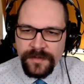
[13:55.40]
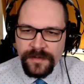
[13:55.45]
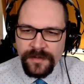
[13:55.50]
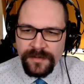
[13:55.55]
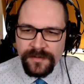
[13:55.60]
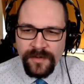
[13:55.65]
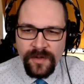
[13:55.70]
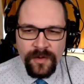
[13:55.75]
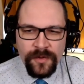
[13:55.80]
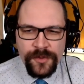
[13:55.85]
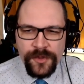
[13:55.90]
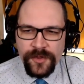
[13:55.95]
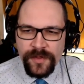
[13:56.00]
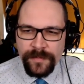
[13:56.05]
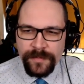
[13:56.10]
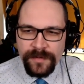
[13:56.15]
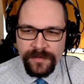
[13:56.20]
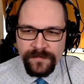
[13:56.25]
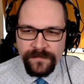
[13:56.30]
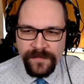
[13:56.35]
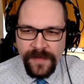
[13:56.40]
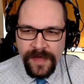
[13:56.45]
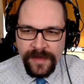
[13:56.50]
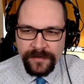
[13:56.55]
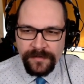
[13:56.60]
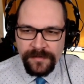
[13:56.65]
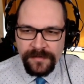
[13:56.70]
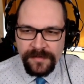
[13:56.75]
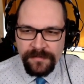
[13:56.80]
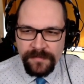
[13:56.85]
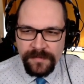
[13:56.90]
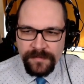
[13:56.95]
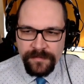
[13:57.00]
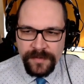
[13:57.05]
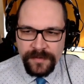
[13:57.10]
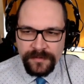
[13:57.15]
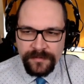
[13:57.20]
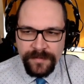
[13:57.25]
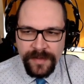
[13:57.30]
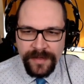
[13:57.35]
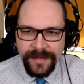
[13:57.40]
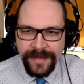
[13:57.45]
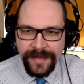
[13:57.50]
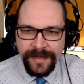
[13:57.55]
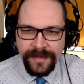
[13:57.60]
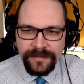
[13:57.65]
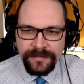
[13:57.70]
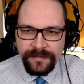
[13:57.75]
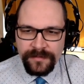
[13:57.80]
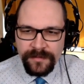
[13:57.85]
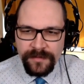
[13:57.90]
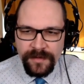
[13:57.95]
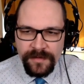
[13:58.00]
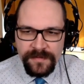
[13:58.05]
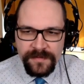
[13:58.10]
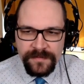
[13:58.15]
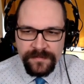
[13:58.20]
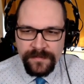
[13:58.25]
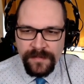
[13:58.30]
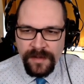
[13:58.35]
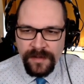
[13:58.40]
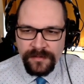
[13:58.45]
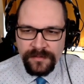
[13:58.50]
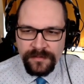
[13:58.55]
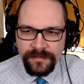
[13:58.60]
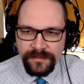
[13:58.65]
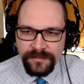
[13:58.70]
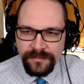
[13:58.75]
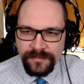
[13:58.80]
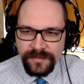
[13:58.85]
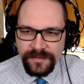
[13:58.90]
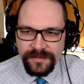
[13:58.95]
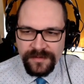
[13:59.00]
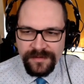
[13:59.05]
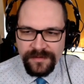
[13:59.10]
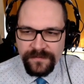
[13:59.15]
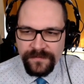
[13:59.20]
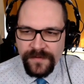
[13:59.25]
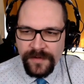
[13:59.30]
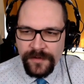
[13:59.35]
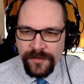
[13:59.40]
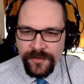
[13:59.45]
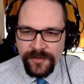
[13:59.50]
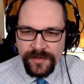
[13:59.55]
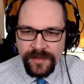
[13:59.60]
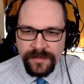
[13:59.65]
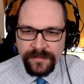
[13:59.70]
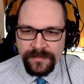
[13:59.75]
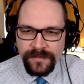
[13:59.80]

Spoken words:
The whole ship, in fact, seems built by hand, a custom model, with little function out